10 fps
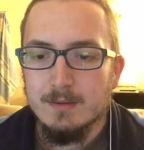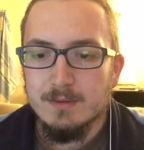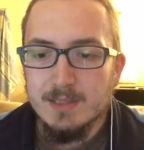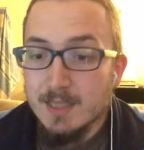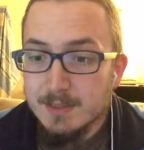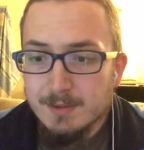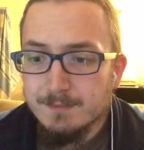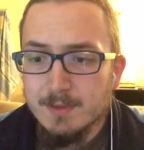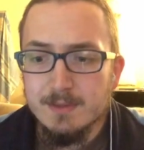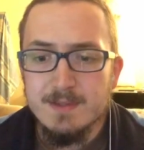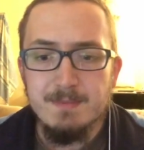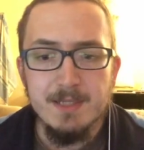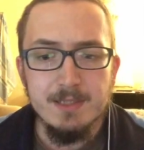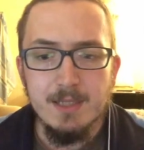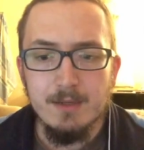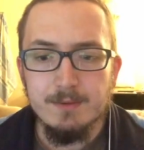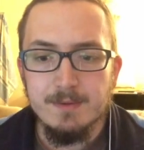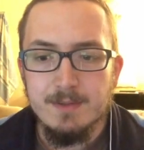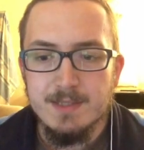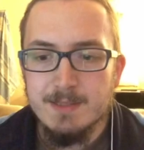Did any of the others make it out?
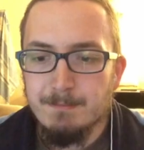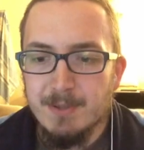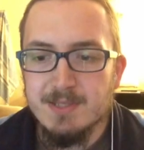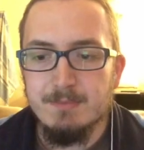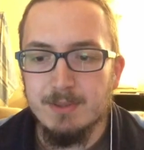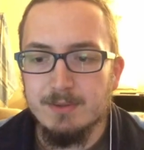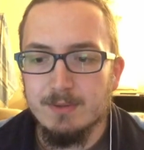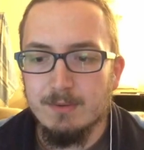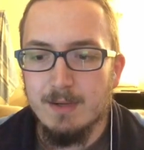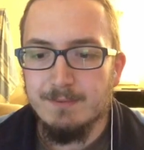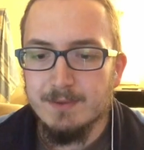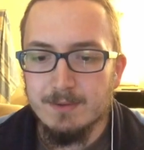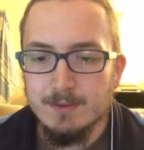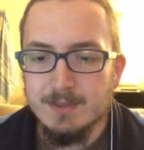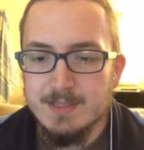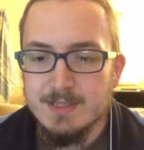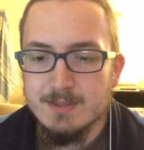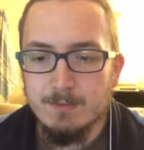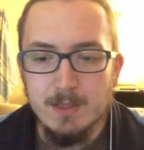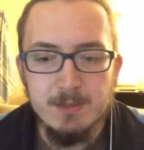It's impossible to know. After all this,
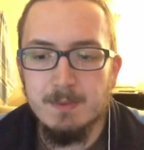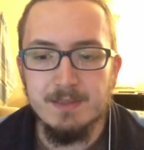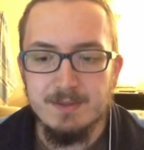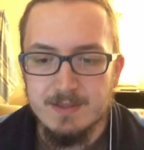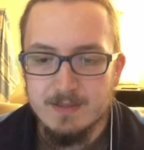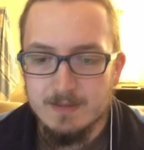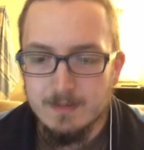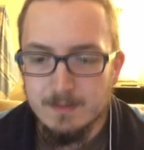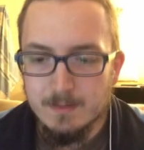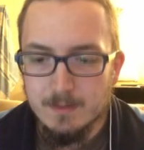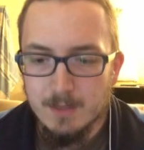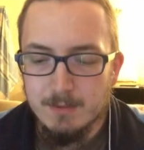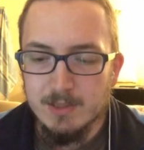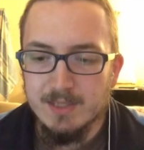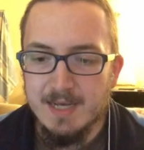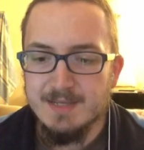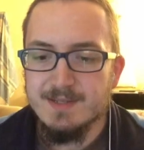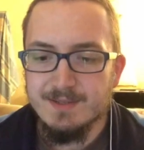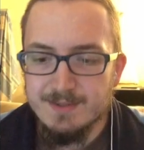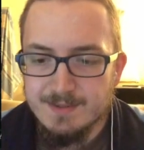what matters? I want
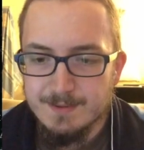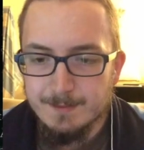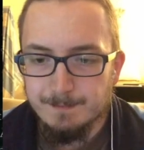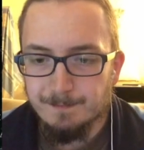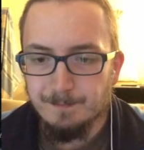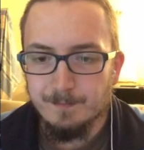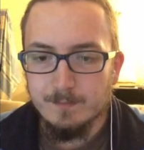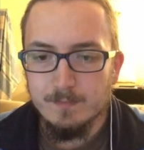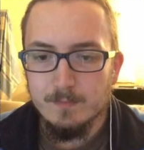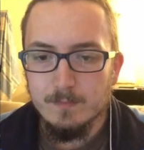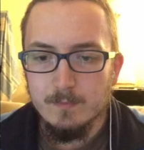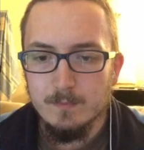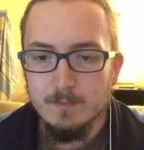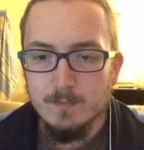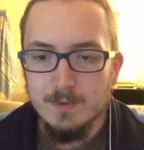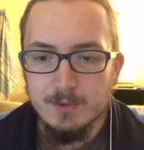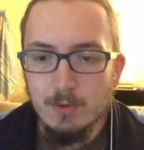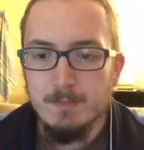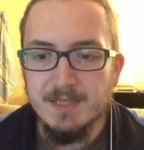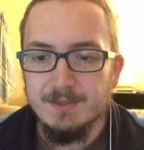answers. It
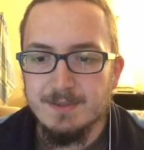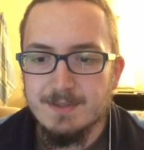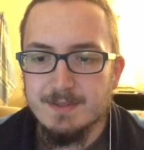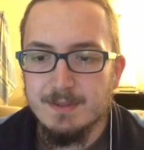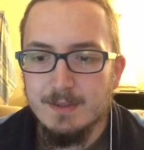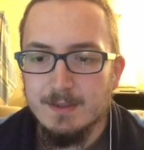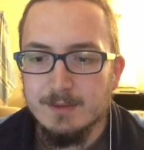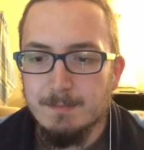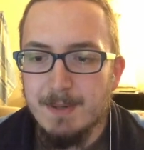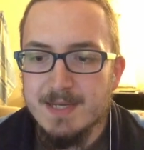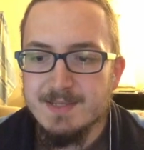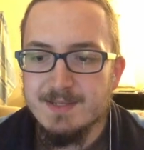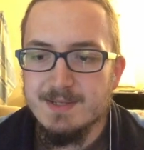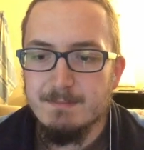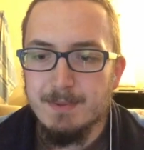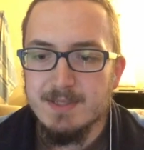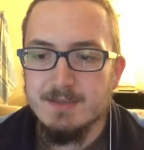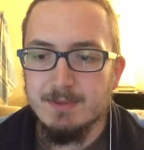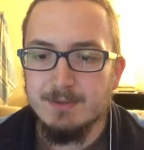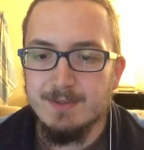all matters. The past is
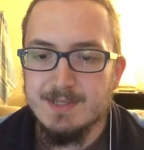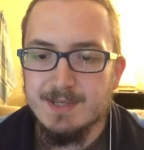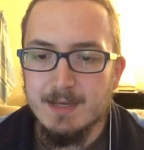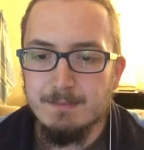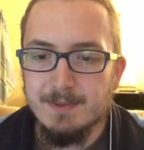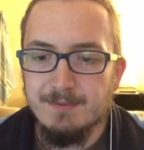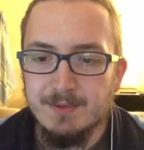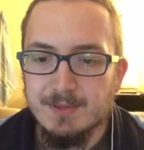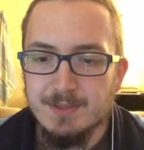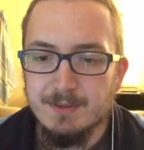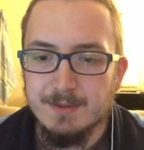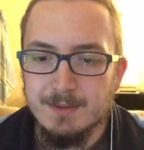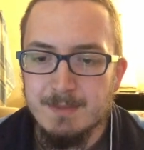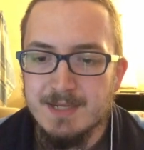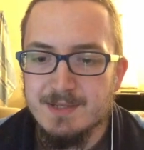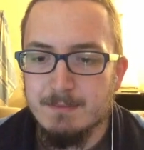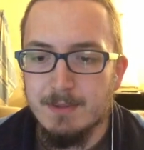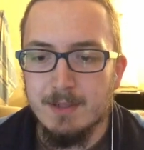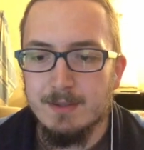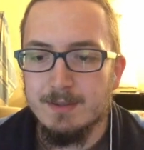impossible to escape if it remains a
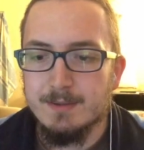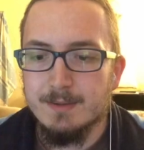blur.